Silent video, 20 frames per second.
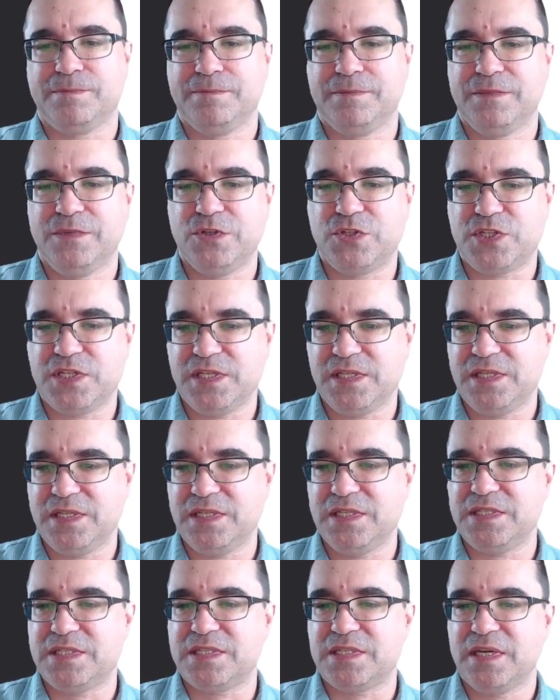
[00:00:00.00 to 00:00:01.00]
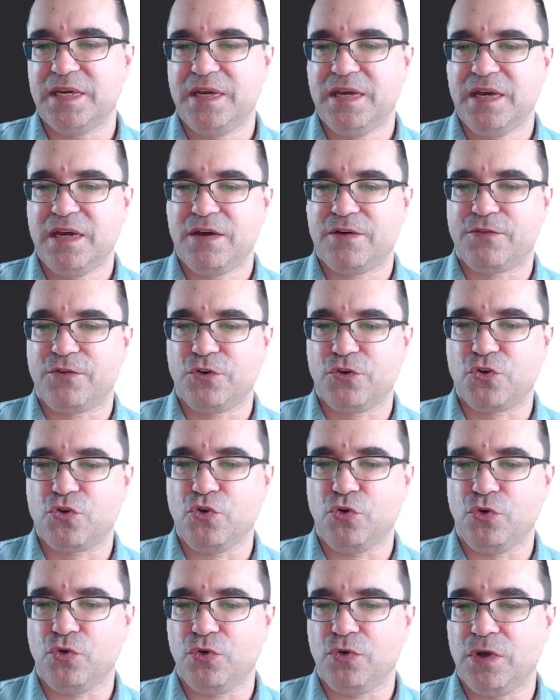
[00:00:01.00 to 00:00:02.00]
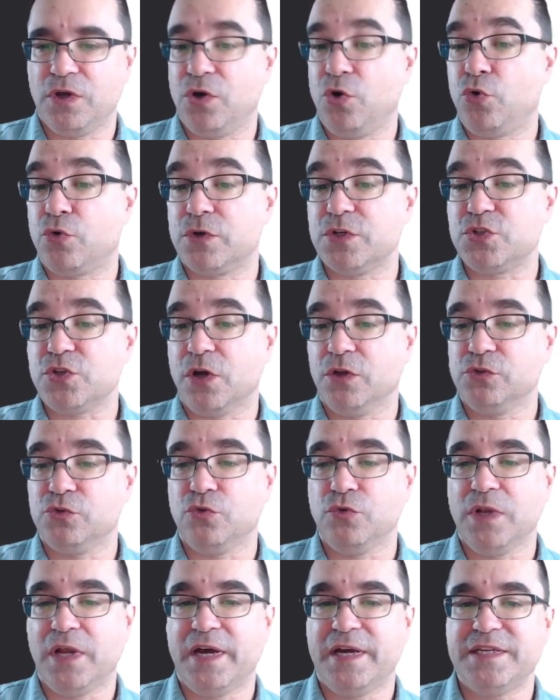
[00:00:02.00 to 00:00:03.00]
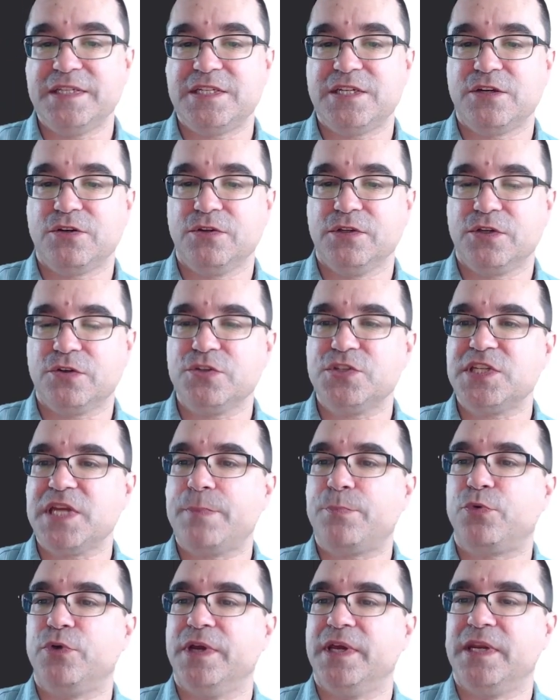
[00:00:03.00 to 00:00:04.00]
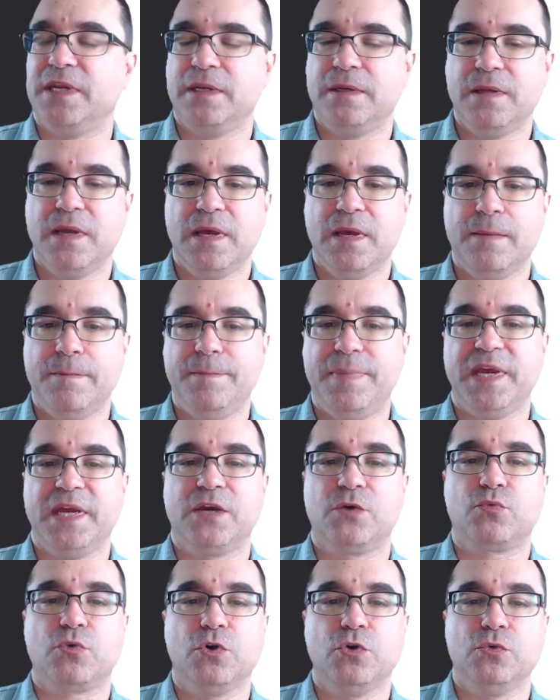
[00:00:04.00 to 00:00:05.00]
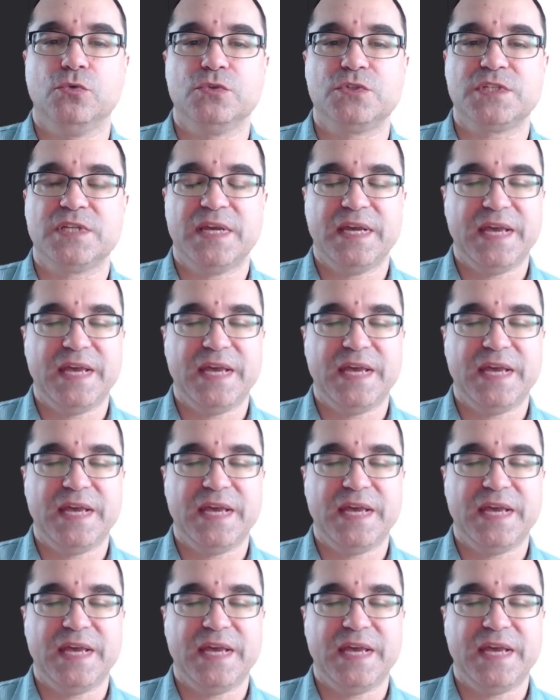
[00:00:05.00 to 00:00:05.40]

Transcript: You see these vertical horizontal lines here? They're separating big rows.